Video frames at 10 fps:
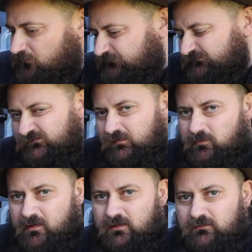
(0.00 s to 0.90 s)
a
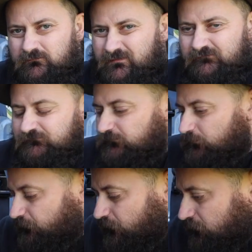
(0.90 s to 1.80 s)
cheap bag, it does the
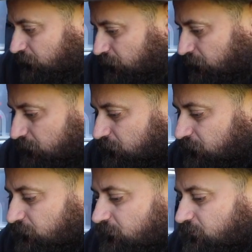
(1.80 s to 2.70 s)
job though.
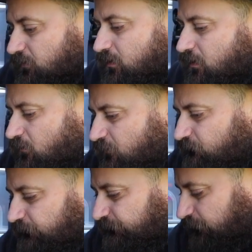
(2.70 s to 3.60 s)

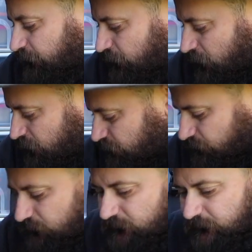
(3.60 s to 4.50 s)
I've also got
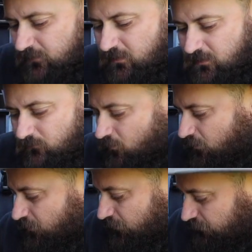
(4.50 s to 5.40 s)

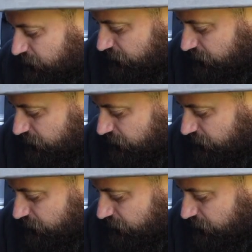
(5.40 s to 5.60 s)
my